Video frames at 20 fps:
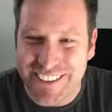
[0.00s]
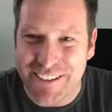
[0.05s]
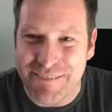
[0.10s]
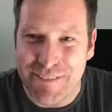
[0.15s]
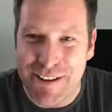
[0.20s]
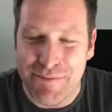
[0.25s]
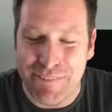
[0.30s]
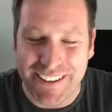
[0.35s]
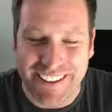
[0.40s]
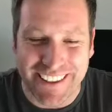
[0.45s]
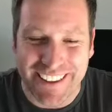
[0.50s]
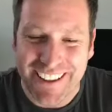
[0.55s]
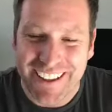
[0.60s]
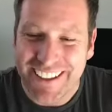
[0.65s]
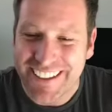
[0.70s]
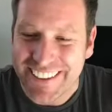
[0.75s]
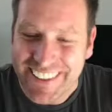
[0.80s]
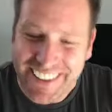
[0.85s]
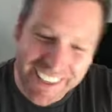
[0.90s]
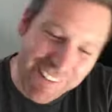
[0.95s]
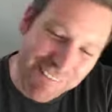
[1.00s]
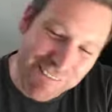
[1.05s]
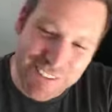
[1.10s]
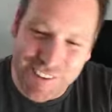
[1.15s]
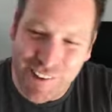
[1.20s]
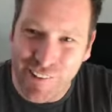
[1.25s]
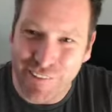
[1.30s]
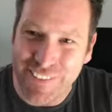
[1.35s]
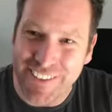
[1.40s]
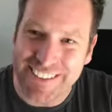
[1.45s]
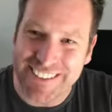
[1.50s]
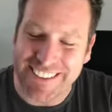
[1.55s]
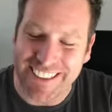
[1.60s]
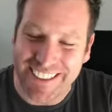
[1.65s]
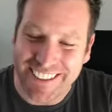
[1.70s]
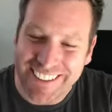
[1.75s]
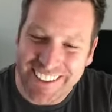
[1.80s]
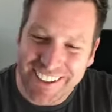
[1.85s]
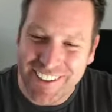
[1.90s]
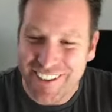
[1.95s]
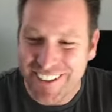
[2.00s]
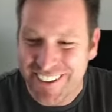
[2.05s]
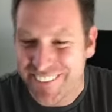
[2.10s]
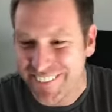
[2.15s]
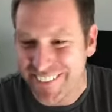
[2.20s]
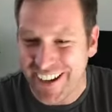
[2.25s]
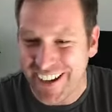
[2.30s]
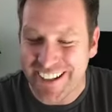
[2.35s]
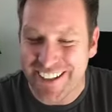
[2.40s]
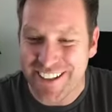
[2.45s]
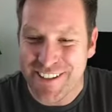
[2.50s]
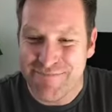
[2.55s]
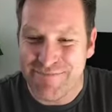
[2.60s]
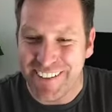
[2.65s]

that maybe Gail's off the scene now. You've got a new